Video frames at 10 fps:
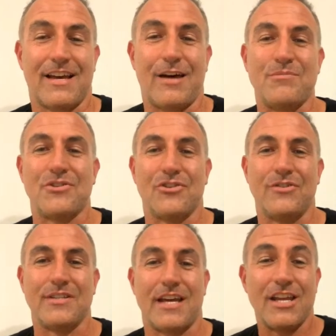hub
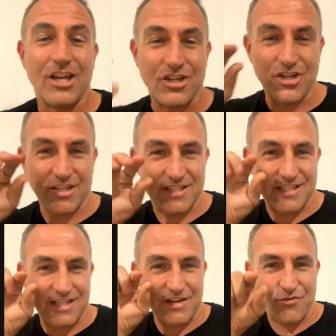too is that you can
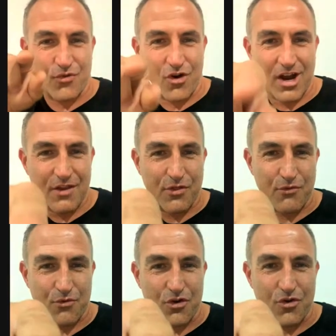see right
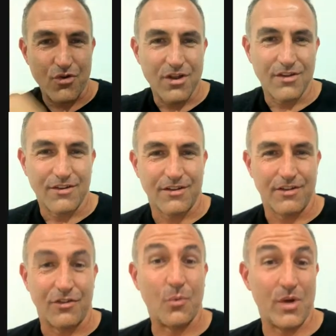through
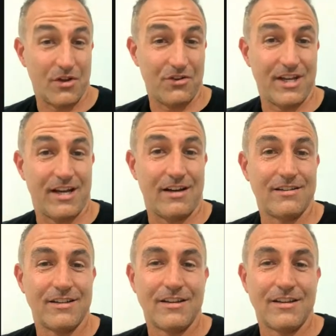the wheel now.